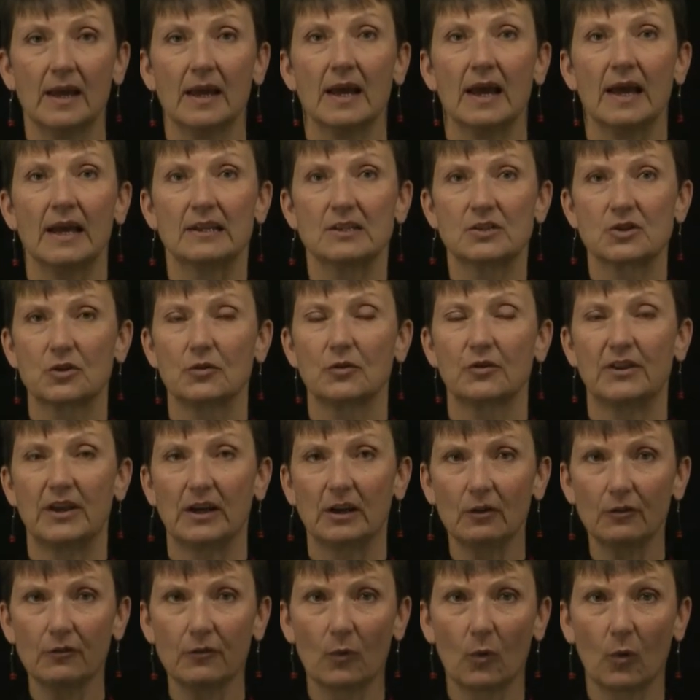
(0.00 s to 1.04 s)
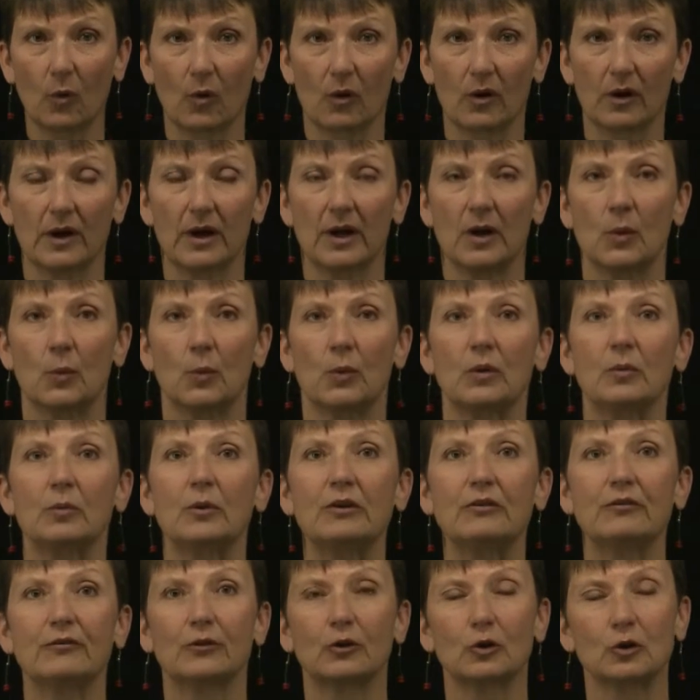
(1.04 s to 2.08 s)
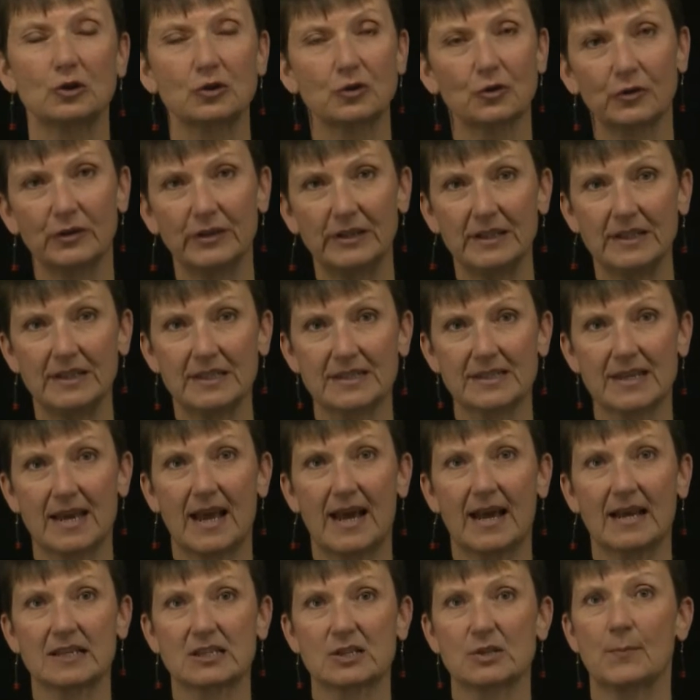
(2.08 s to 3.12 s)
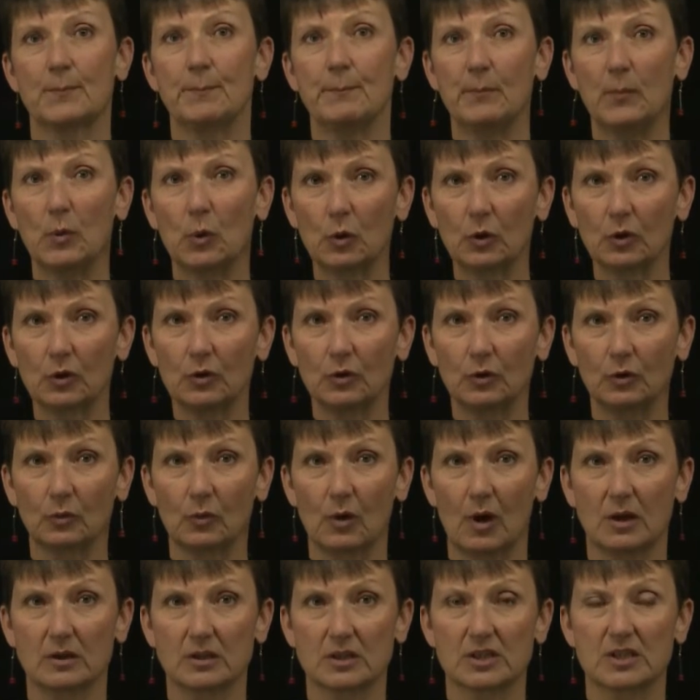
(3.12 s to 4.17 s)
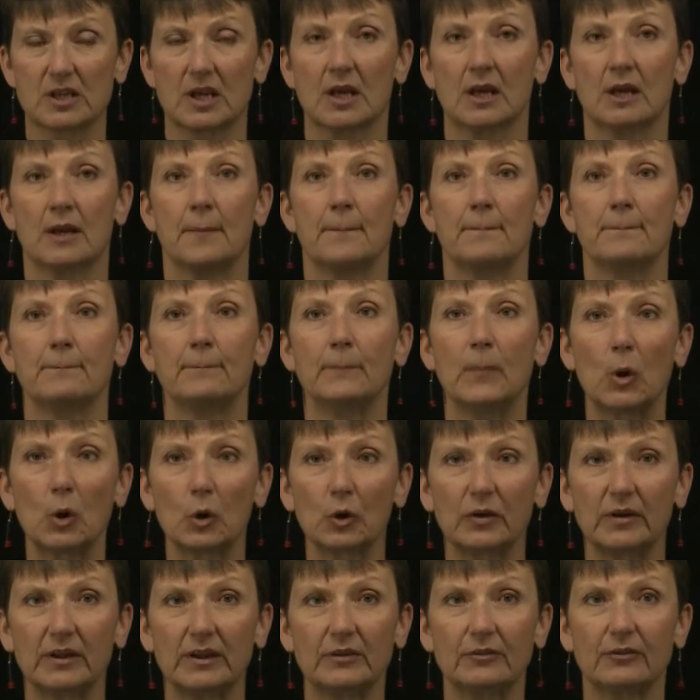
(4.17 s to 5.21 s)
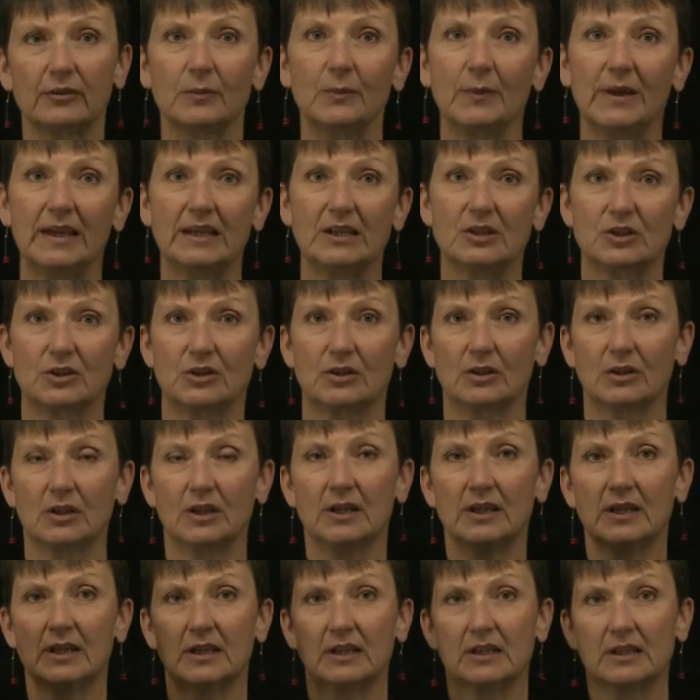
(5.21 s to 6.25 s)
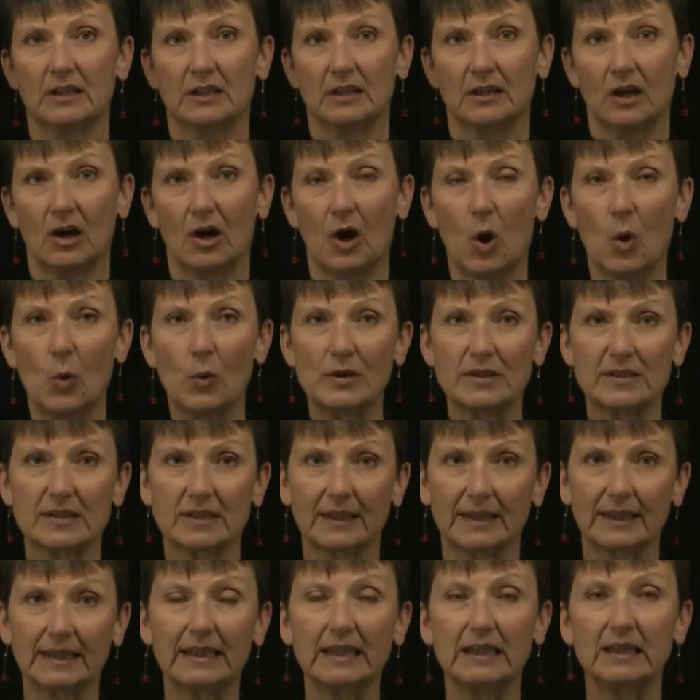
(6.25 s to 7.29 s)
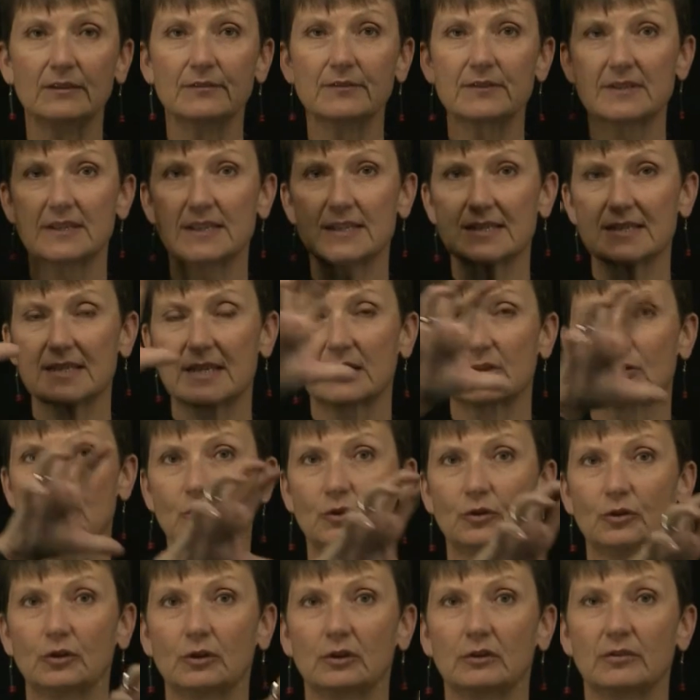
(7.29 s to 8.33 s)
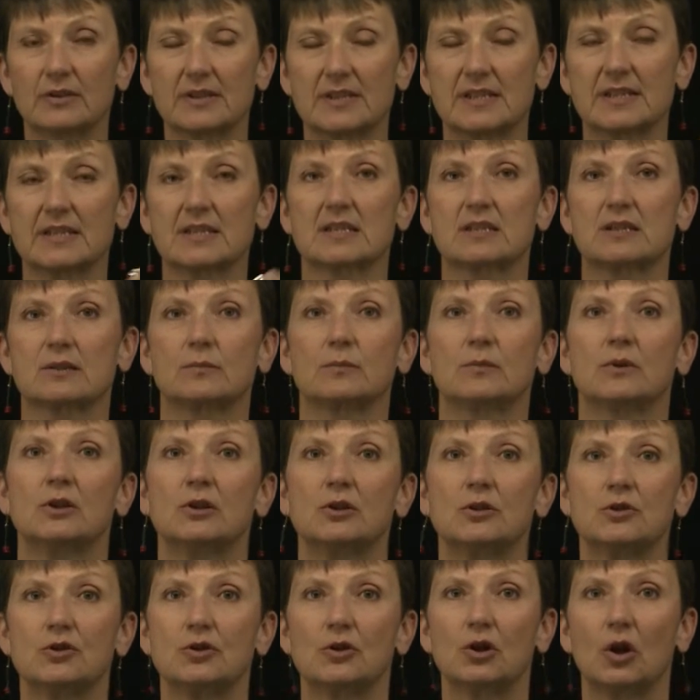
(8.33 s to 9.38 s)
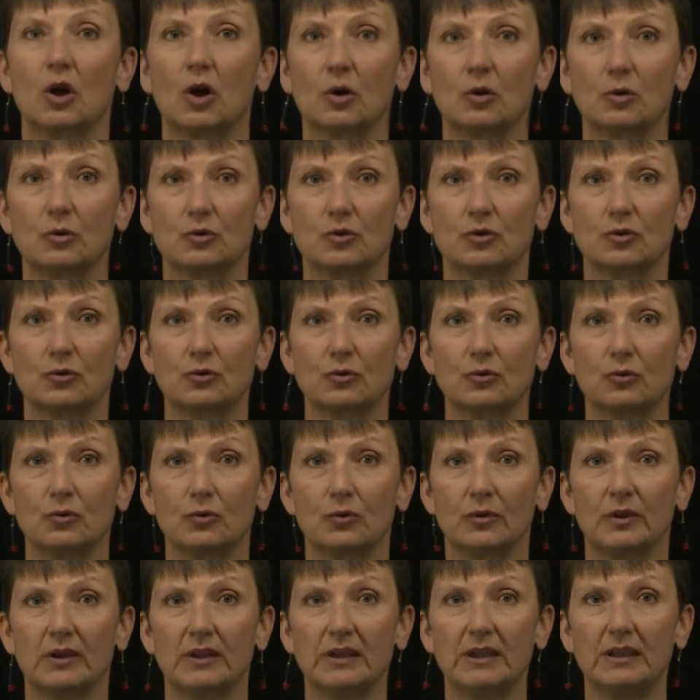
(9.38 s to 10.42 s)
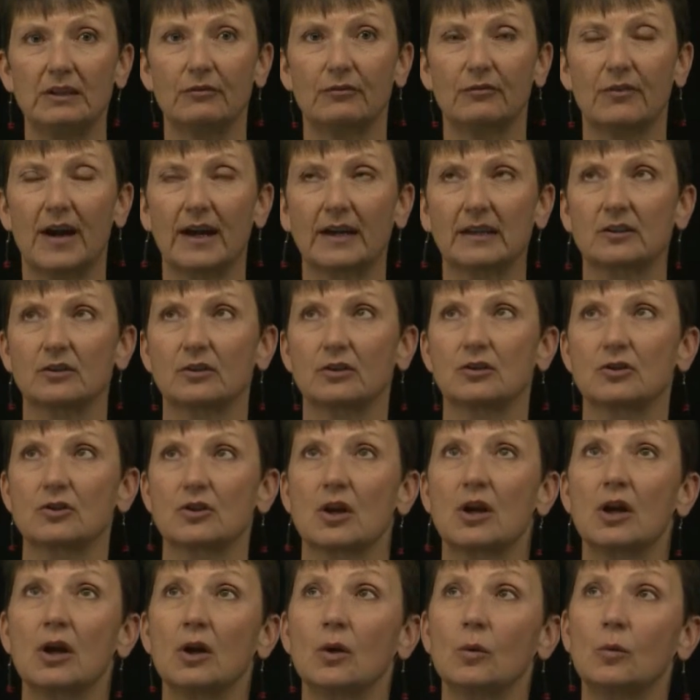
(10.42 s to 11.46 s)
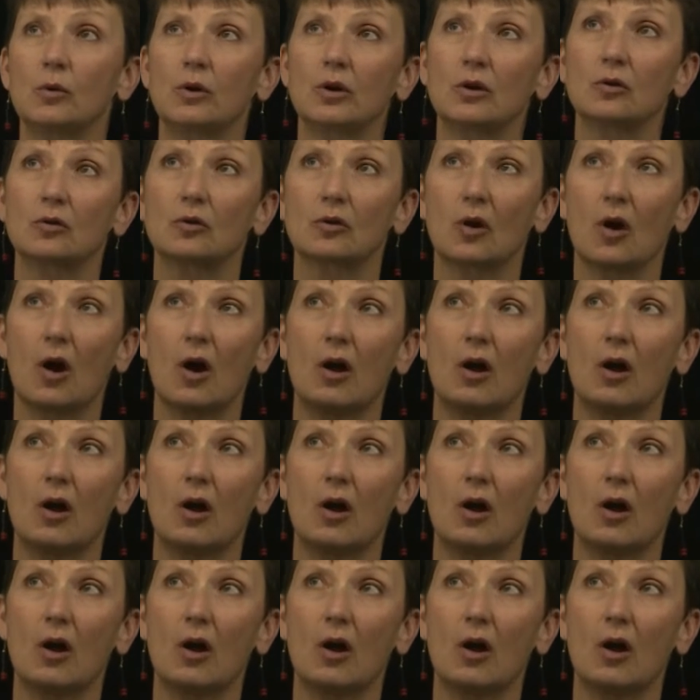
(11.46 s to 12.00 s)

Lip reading: And so therefore, we refer to these as motor neurons. Motor information always leaves the central nervous system to go to the effectors. We could